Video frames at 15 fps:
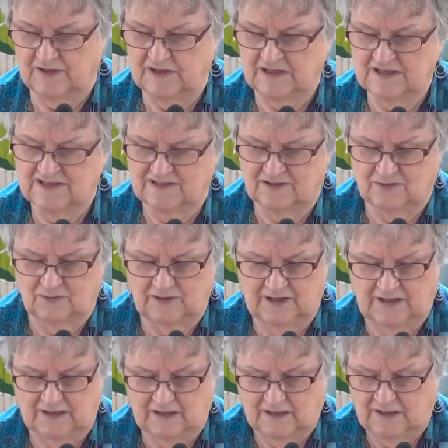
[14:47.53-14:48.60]
and it isn't
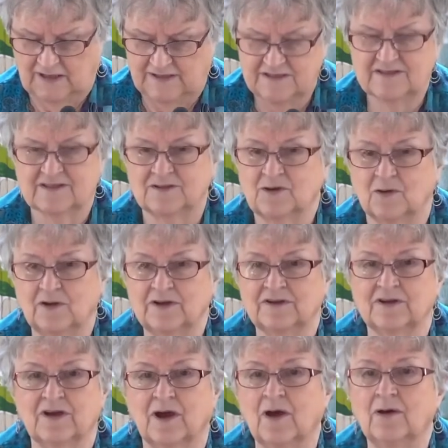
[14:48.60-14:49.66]
going to
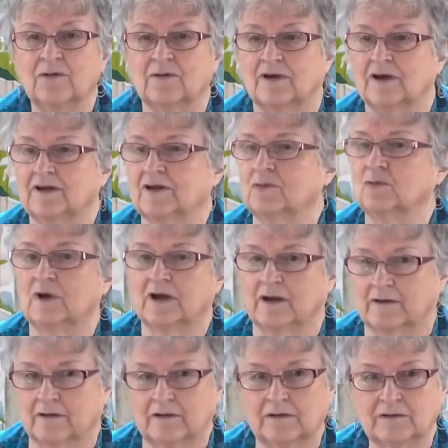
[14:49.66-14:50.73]
go anywhere.